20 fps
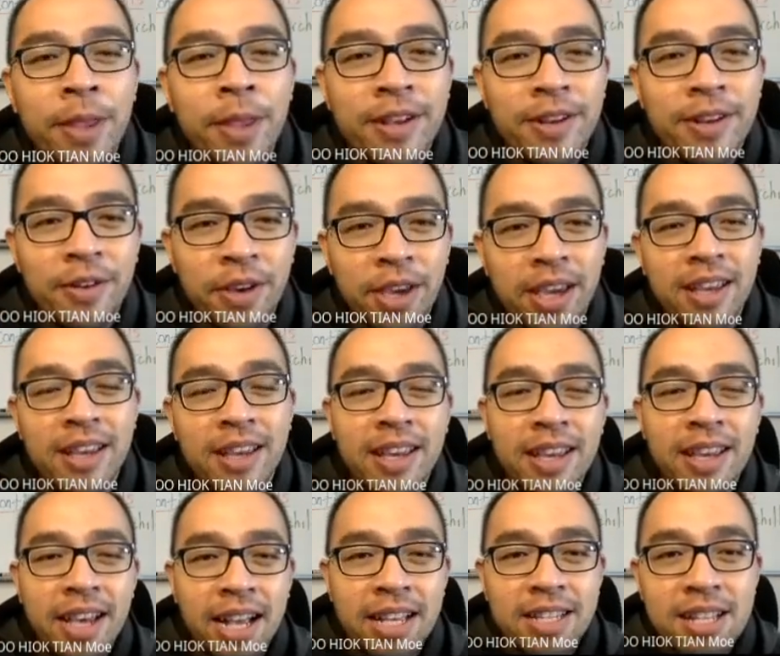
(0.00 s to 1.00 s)
Okay,
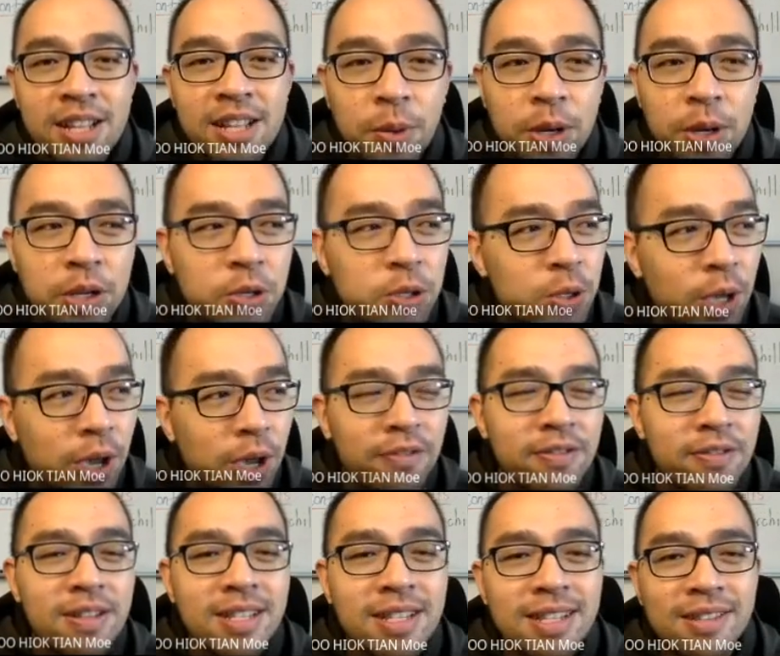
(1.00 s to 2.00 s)
actually, what you should have,
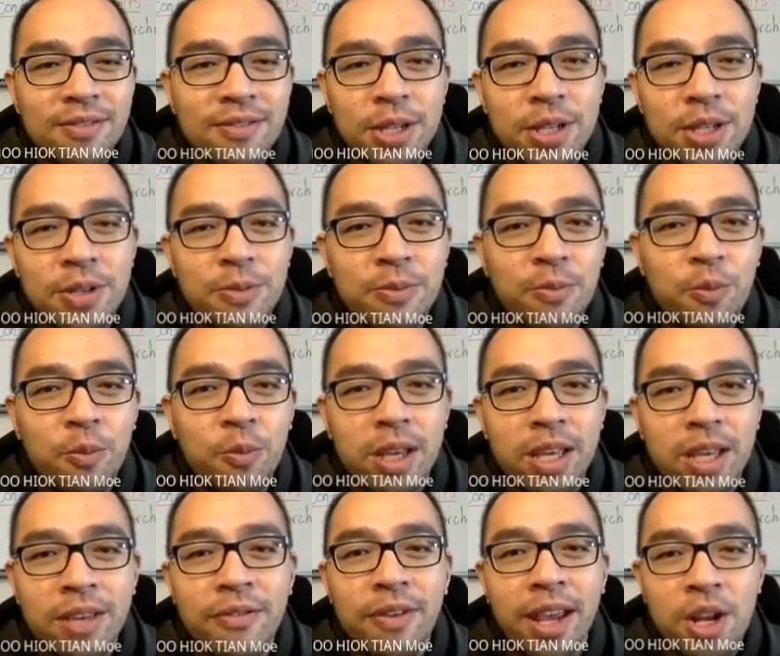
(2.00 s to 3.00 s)

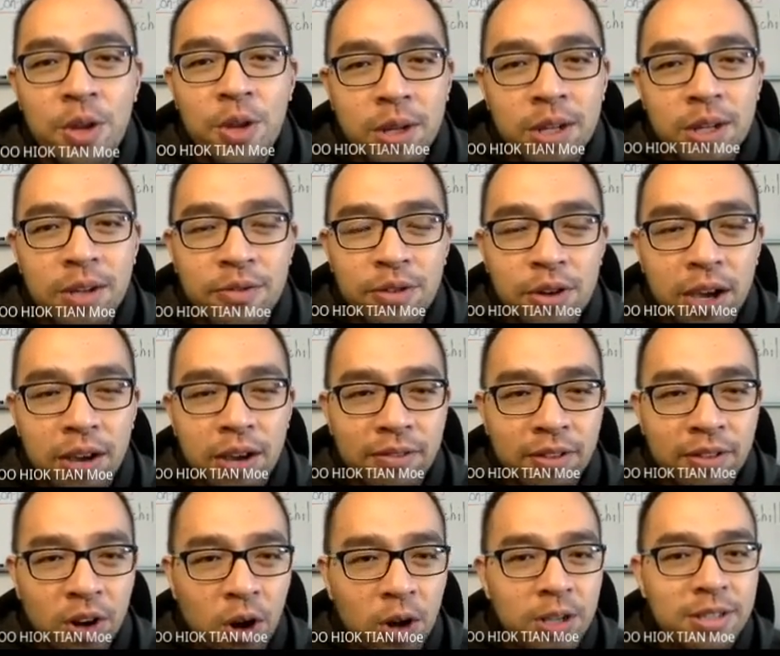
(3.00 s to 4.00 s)
if any one of you have
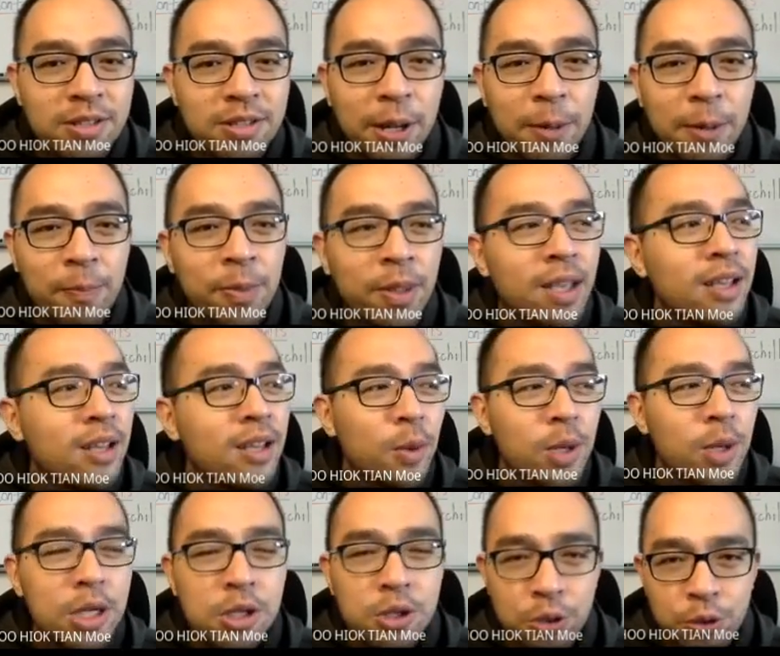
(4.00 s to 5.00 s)
dogs, right?
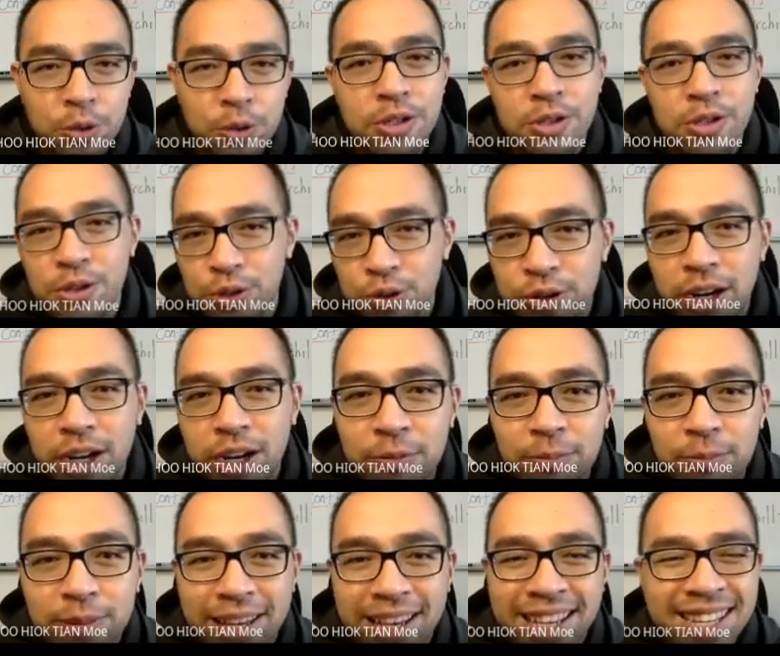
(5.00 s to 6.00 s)
What you should do is you should try to
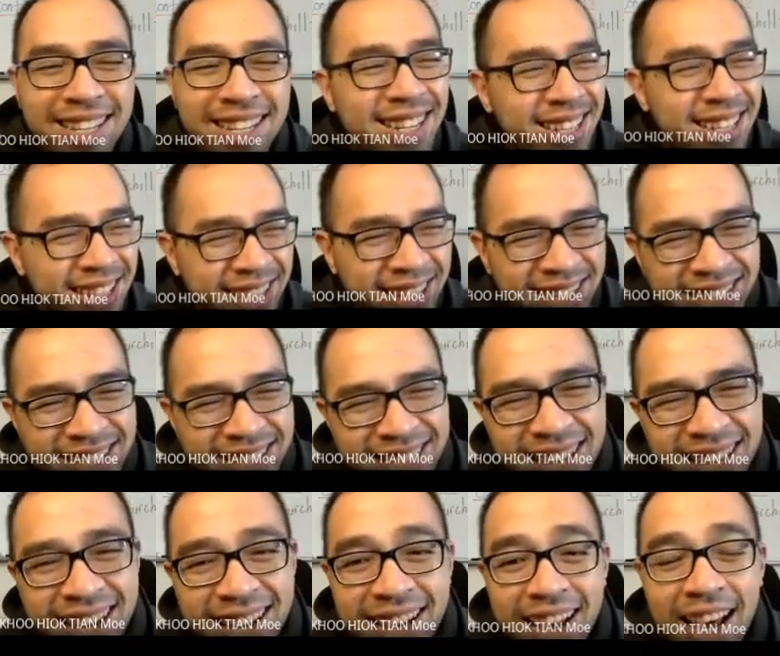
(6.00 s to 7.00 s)
play this.
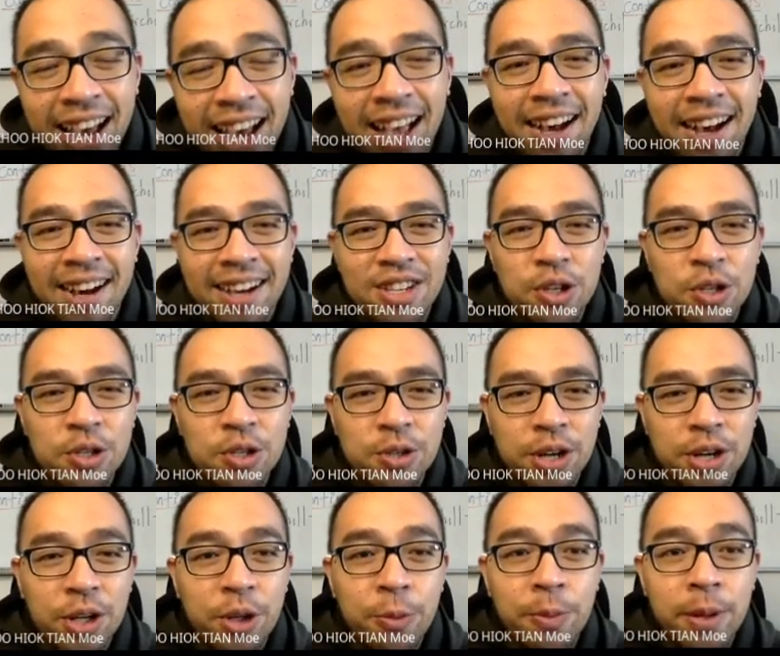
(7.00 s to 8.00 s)
You should
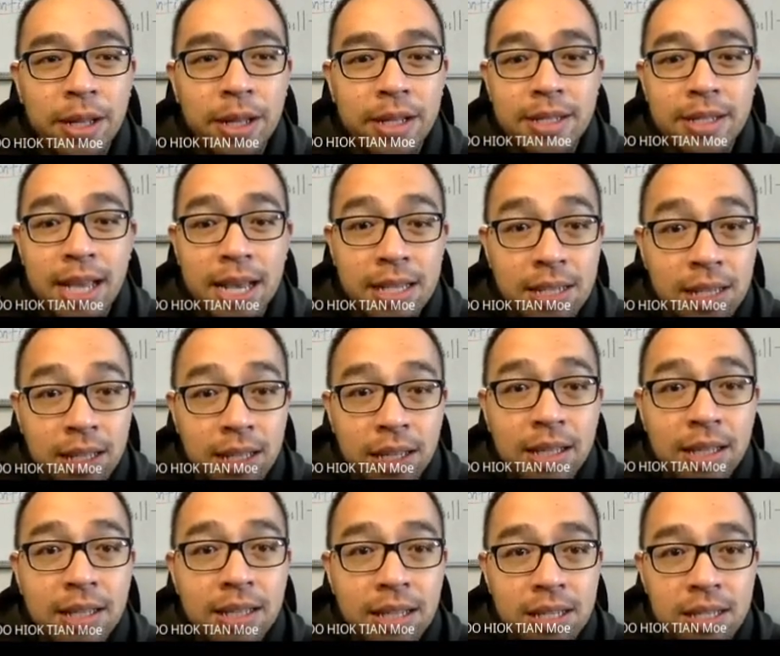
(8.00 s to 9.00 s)
try to play this. Actually,
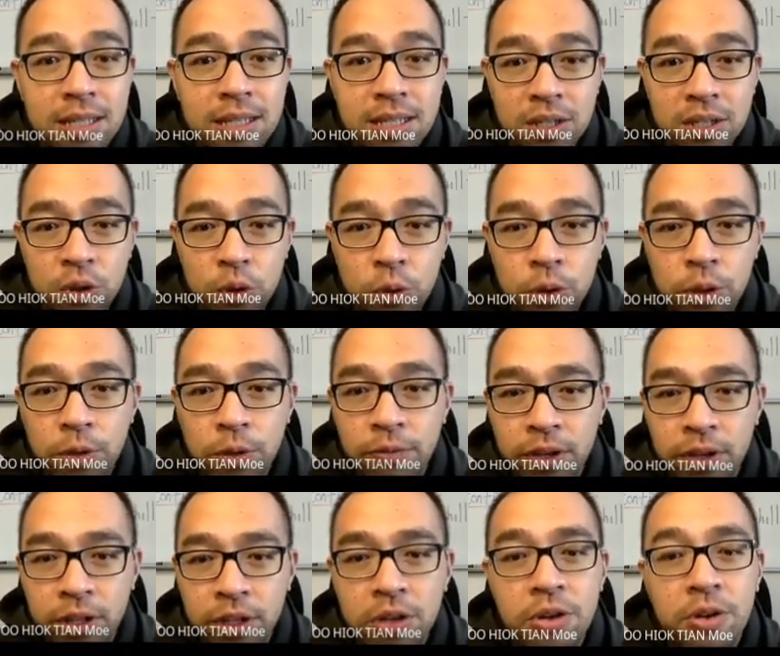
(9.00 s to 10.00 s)
this YouTube
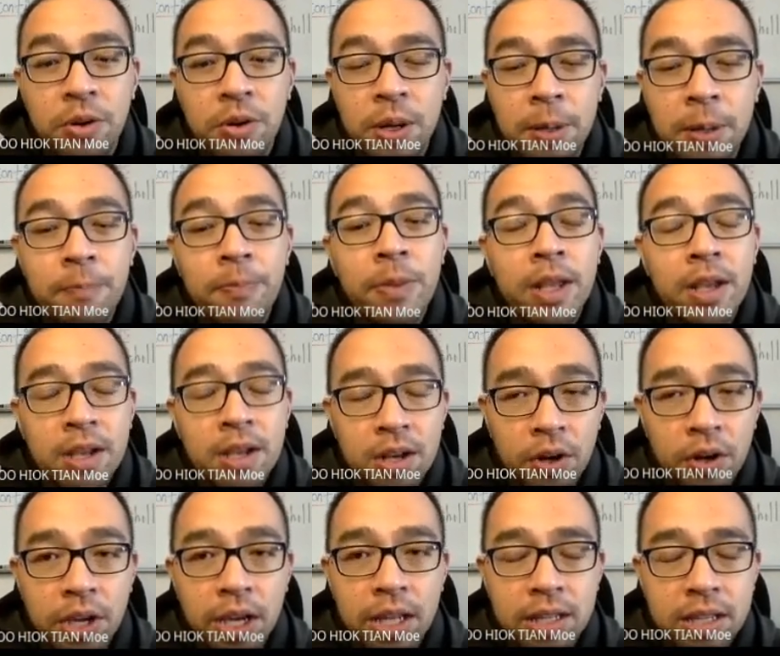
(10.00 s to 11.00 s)
video,
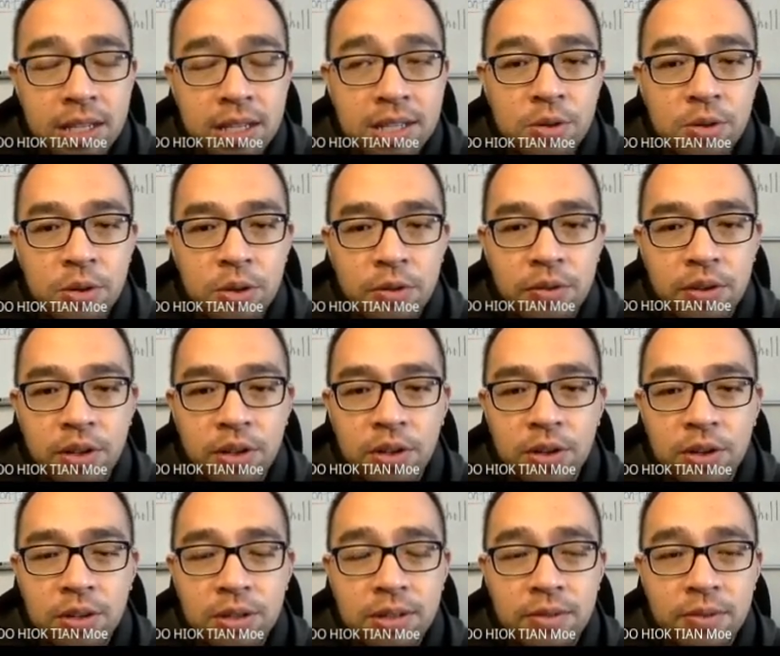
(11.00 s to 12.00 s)
okay, this YouTube
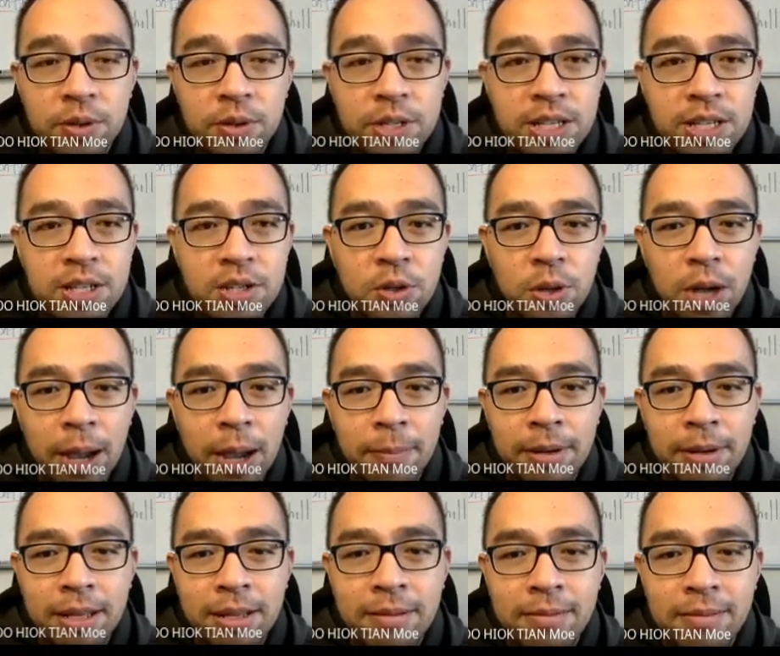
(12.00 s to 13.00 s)
video, which is so
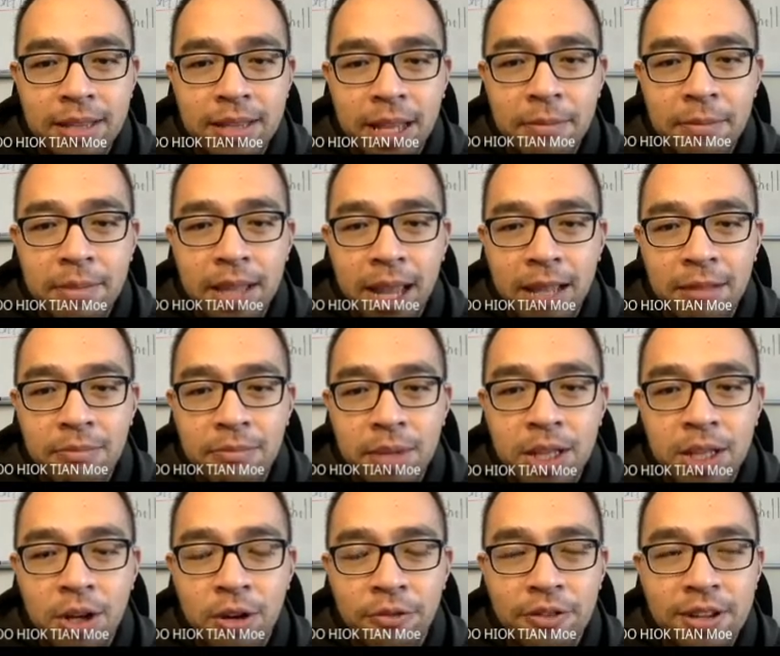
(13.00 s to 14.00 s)
aptly named
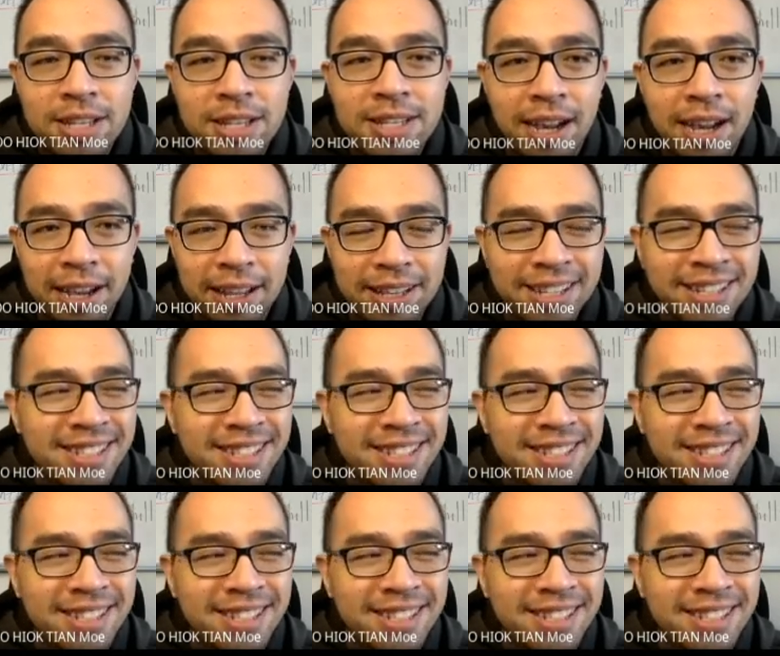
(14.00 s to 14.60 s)
admin of this site,